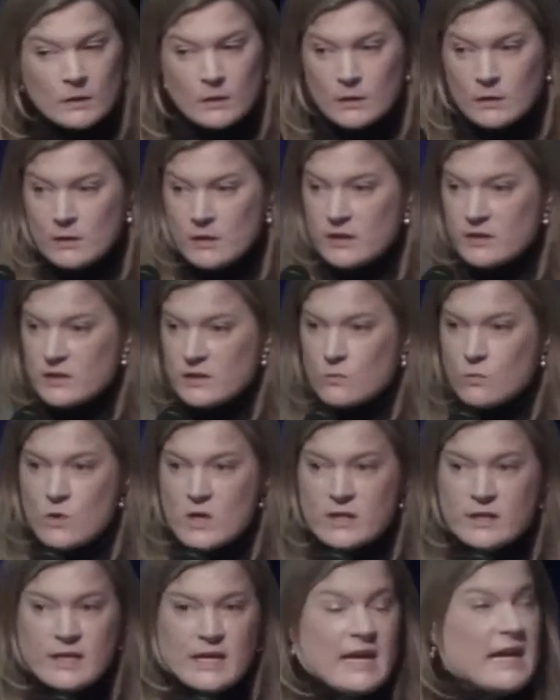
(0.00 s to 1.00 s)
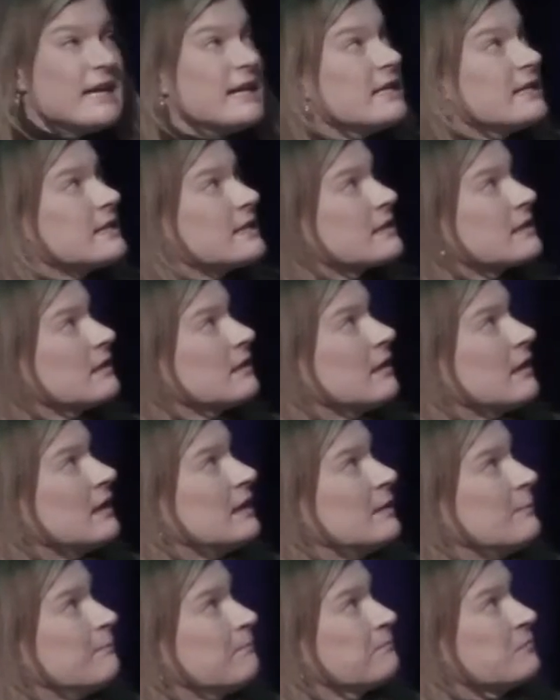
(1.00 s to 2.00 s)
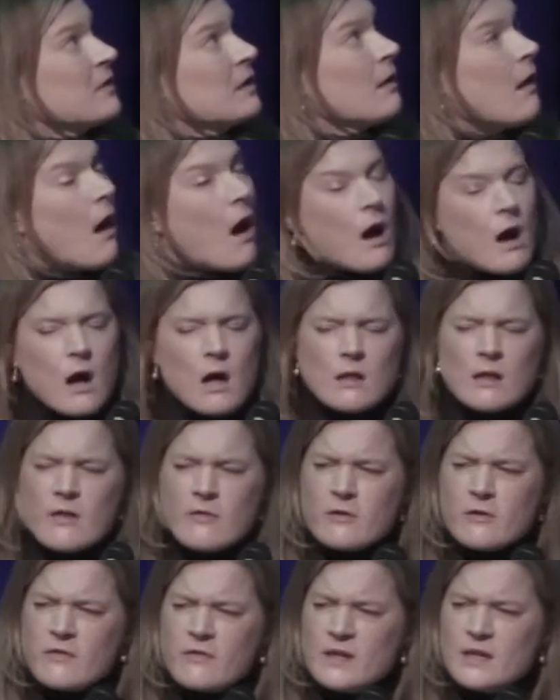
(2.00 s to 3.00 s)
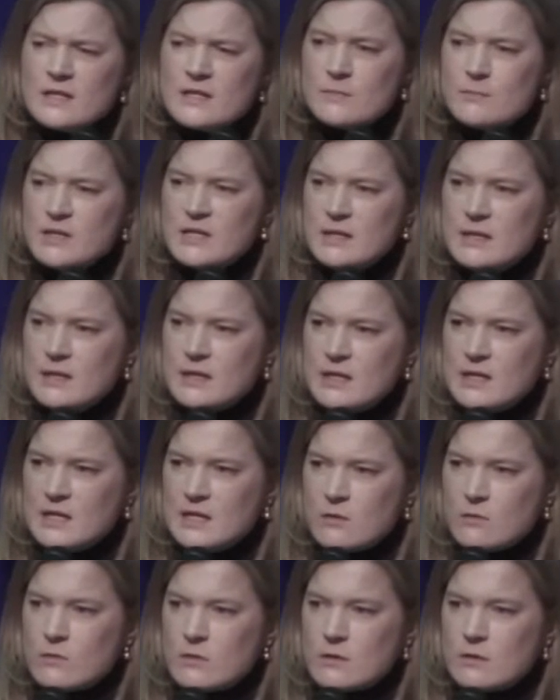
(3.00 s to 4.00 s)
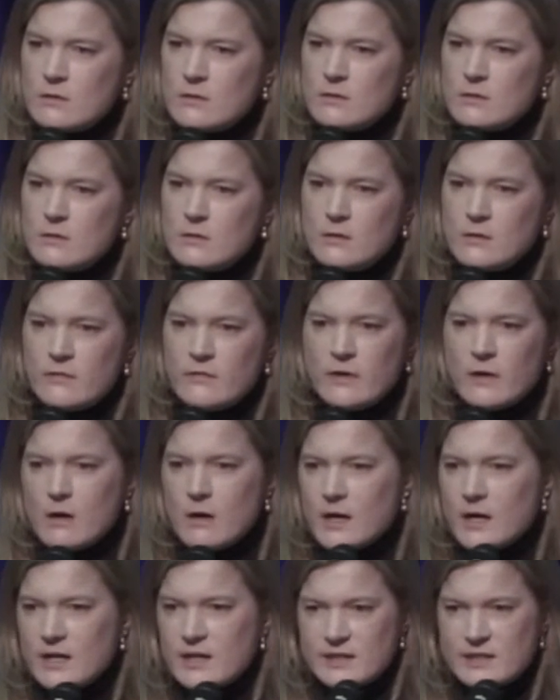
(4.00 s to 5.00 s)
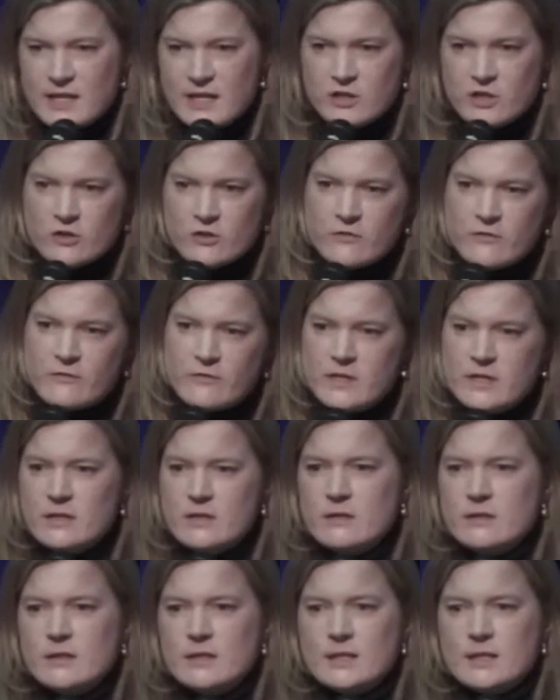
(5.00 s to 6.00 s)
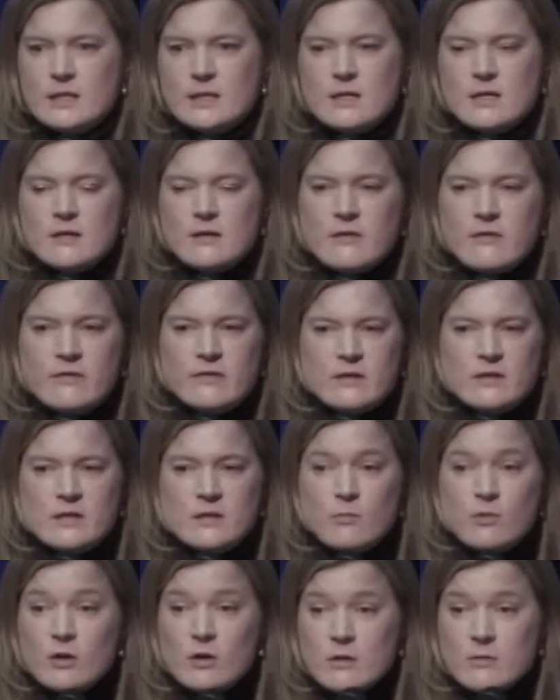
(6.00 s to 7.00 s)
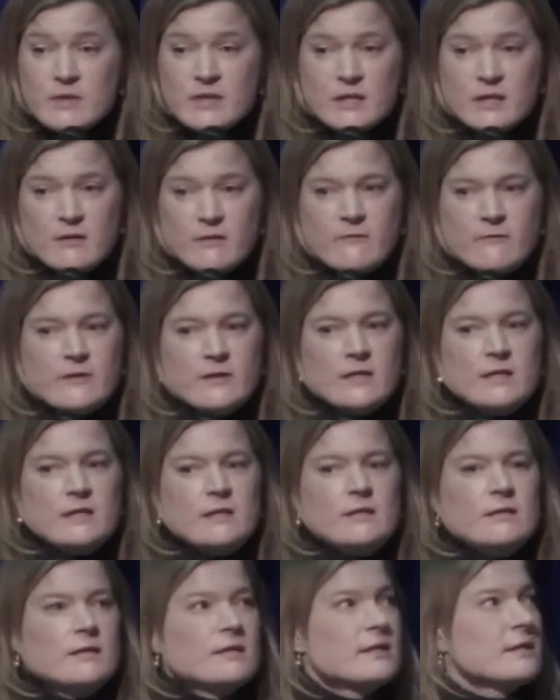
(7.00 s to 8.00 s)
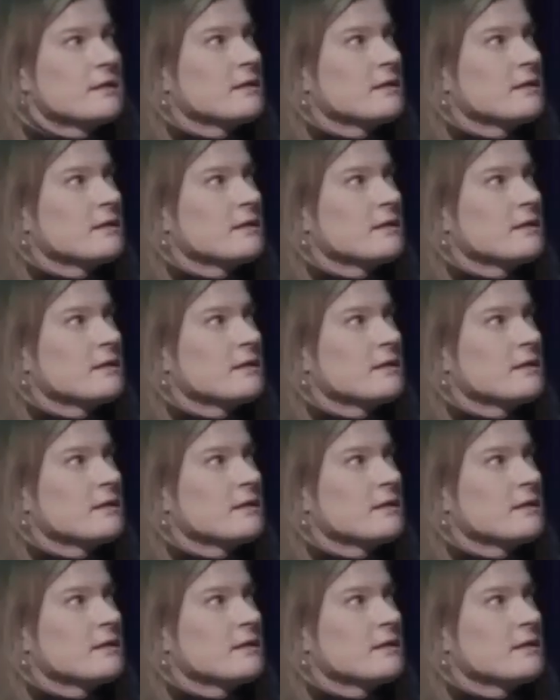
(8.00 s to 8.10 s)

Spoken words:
Here's one case. All other things being equal, the architecture fees, the permitting fees,